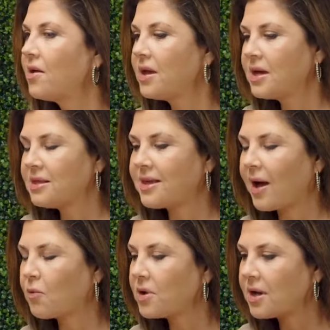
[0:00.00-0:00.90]
yeah.
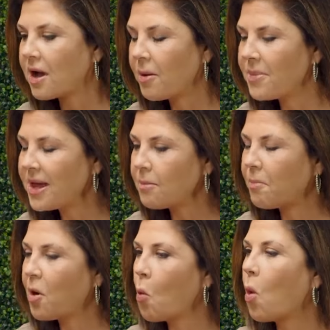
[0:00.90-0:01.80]
that would come in,
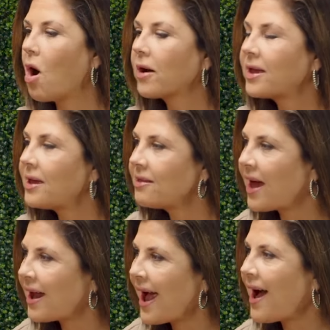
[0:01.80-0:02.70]
but walking
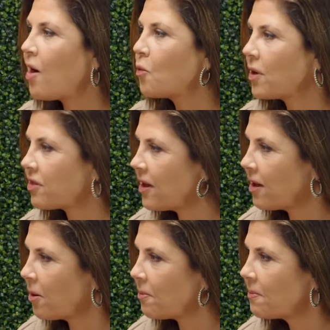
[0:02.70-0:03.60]
that out with
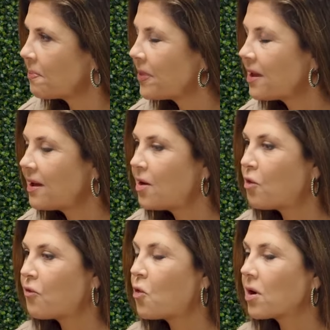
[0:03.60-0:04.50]
him
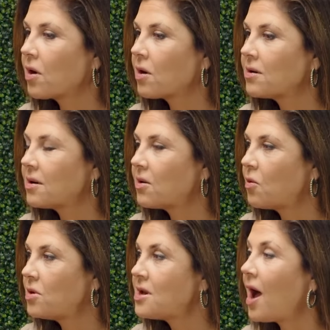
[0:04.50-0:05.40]
for
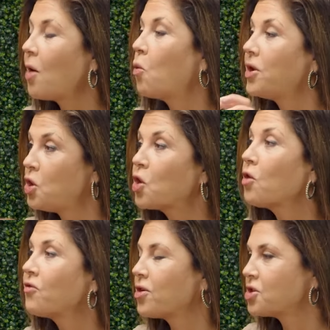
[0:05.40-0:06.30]
not what
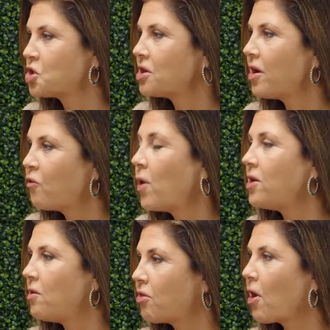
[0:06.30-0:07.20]
your version of what
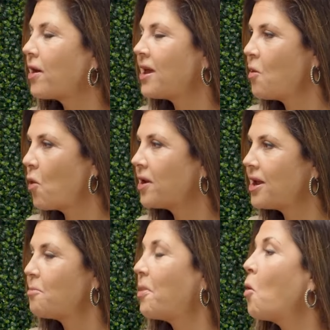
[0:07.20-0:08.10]
you thought he
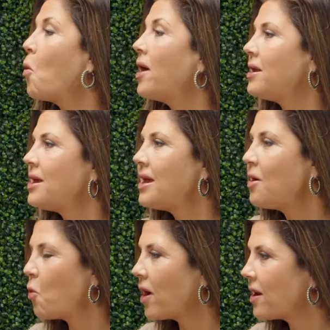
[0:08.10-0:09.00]
wanted, but what
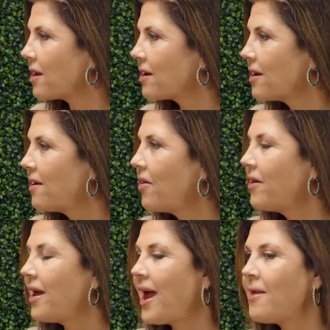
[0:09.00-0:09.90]
he wanted.
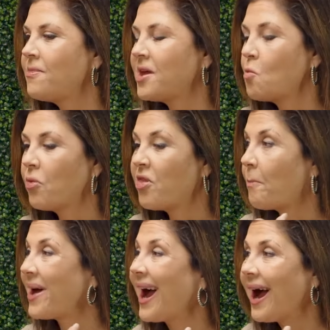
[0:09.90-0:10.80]
Right. And then the
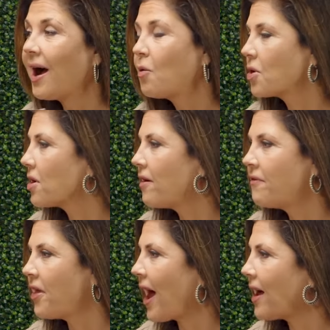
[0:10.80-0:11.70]
power
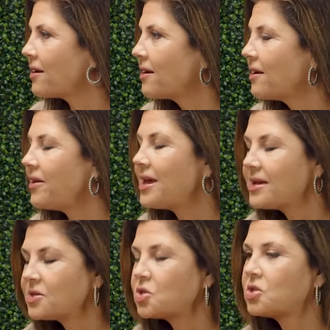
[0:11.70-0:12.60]
of that mm-hmm.
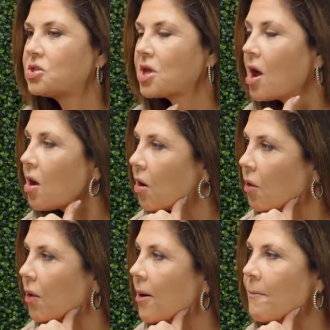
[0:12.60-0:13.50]
is
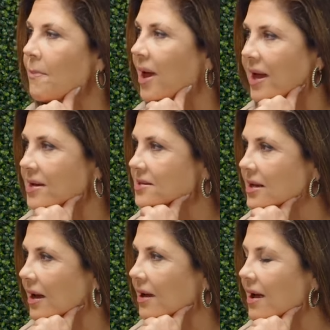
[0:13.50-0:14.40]
so
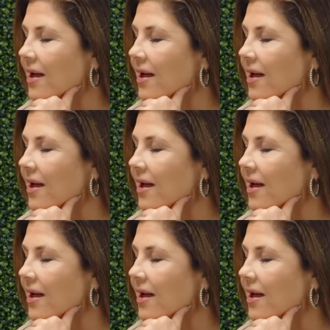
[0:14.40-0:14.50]
amazing.